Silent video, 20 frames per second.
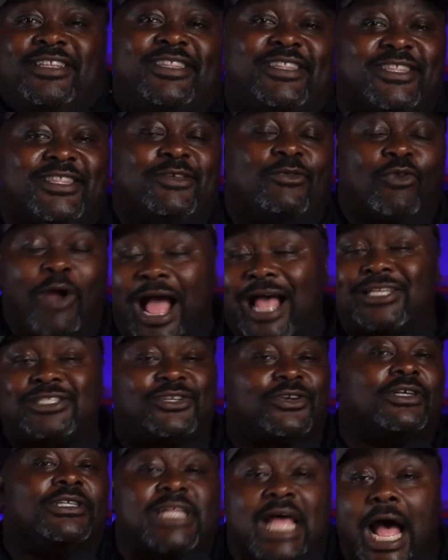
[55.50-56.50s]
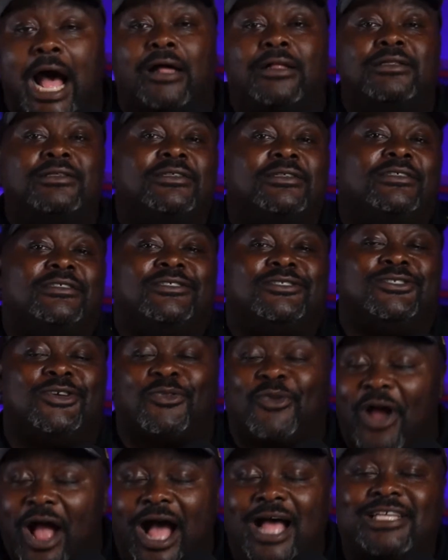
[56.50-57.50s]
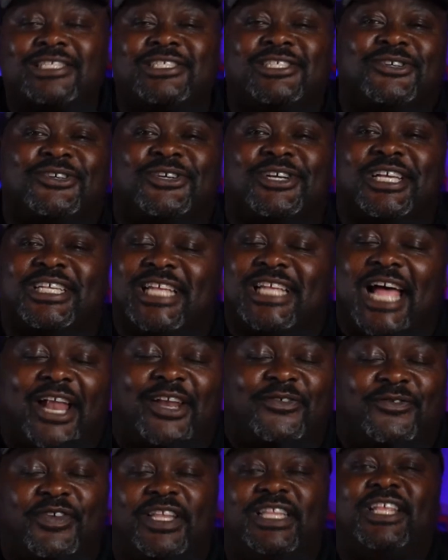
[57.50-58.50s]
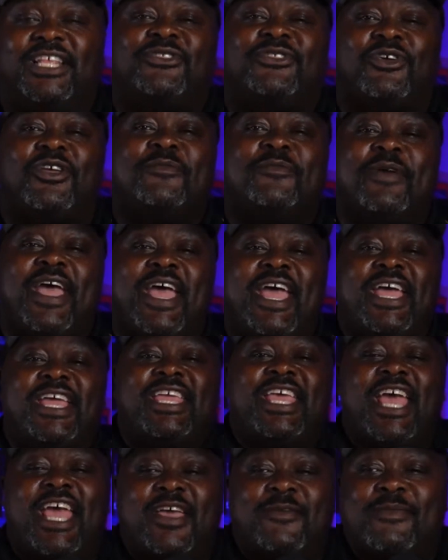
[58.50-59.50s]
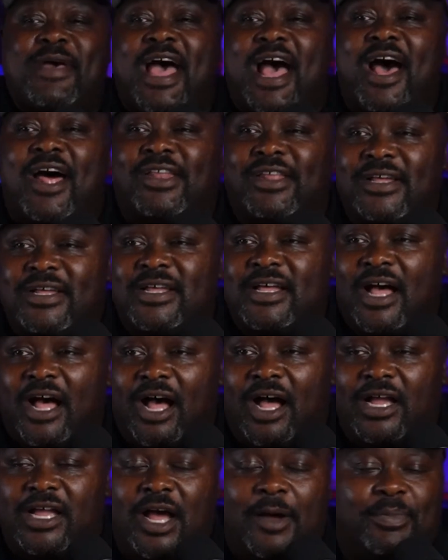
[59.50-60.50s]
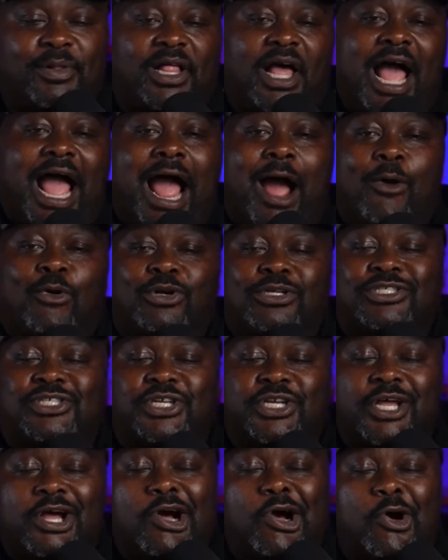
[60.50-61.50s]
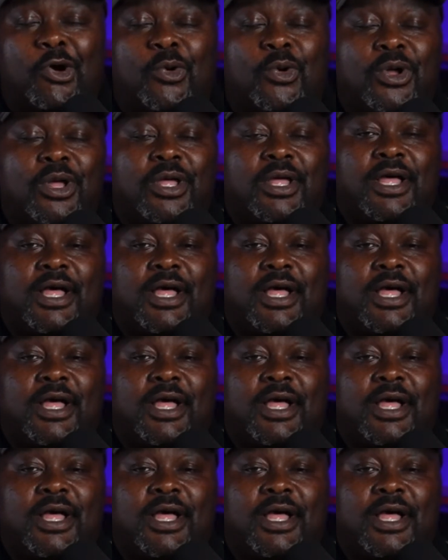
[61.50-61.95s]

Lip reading: roster is out. The roster is out. The 53 man came out a couple of hours ago.